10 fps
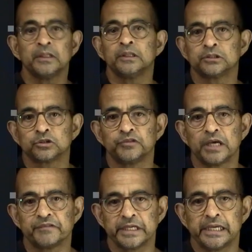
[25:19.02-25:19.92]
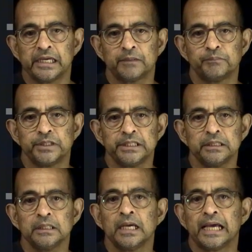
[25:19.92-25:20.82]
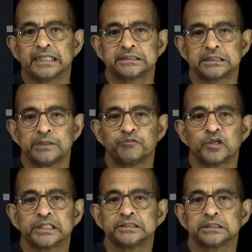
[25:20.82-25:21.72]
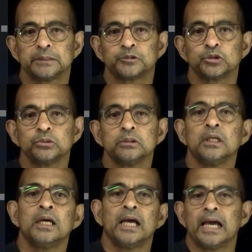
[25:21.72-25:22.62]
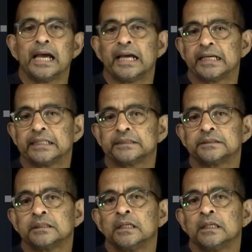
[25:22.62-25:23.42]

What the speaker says: so we have A and B as shape 1 and shape 2, and